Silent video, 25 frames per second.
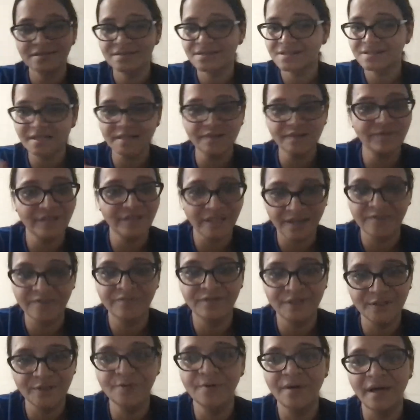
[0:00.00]
still
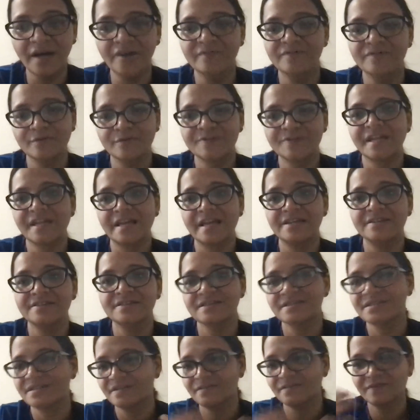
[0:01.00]
we do have those
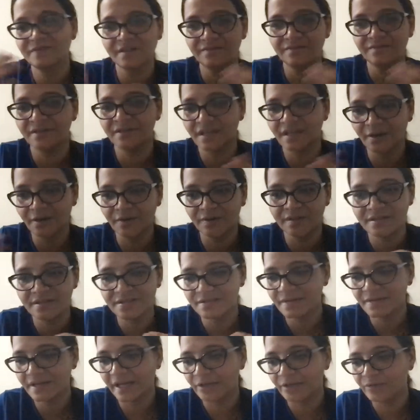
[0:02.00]
challenges, and we are working on
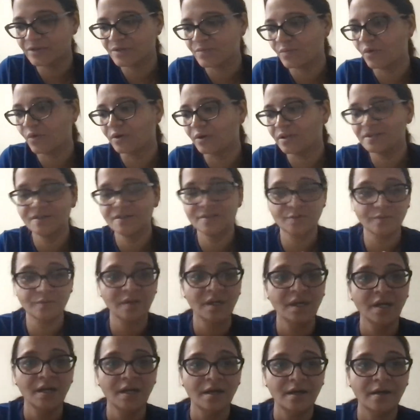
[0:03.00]
those language models to
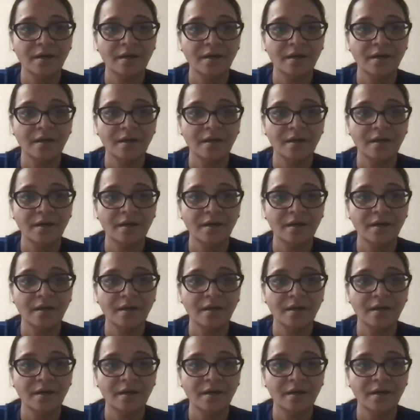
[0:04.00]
